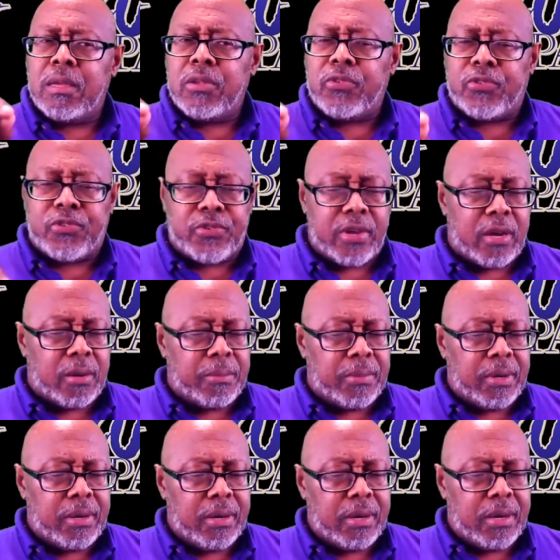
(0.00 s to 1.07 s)

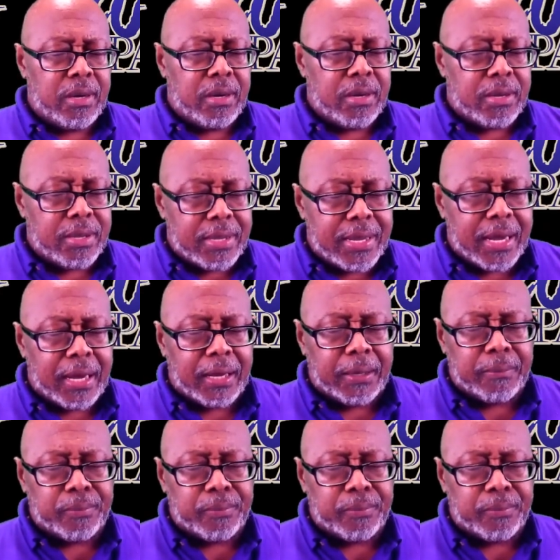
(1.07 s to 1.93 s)
someday.